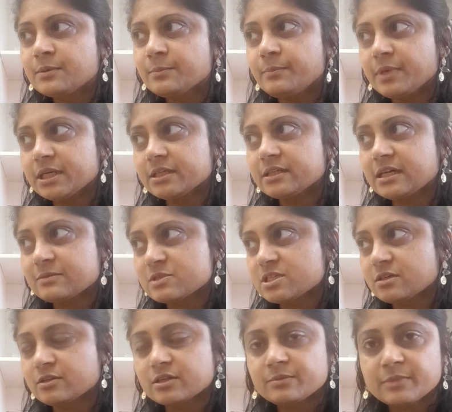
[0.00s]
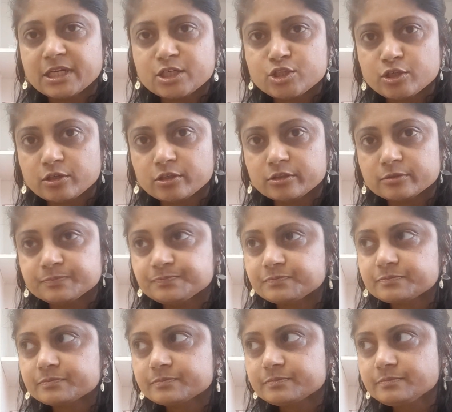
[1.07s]
But I'm still gonna make sure
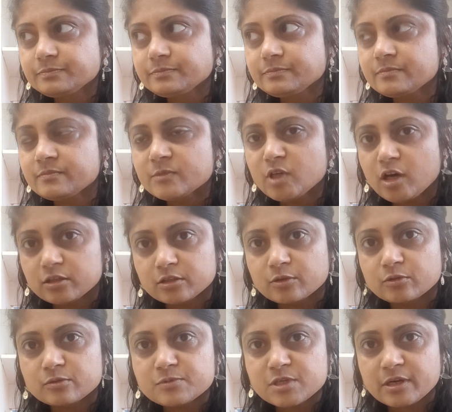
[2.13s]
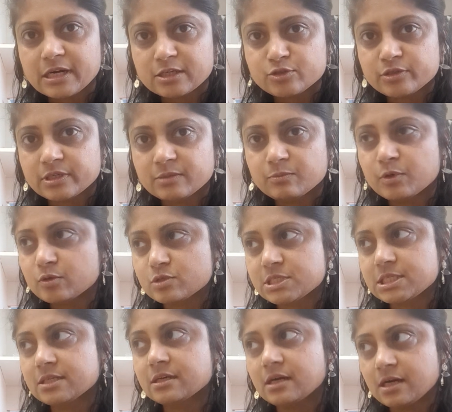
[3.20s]
all the groups are actually
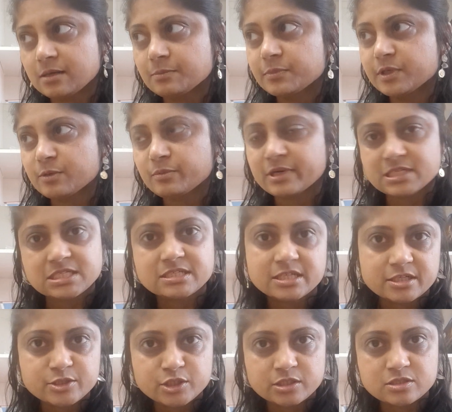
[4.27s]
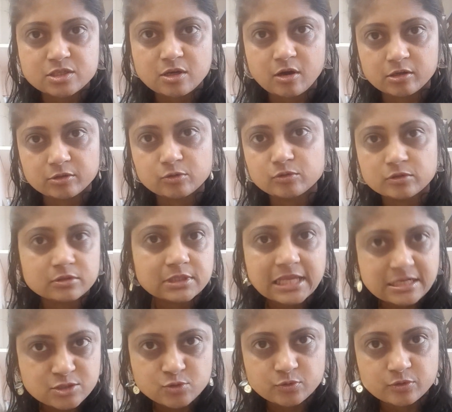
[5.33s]
posting up their presentations on Google
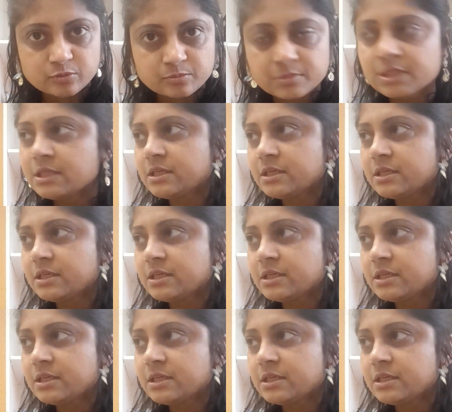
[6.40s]
Classroom.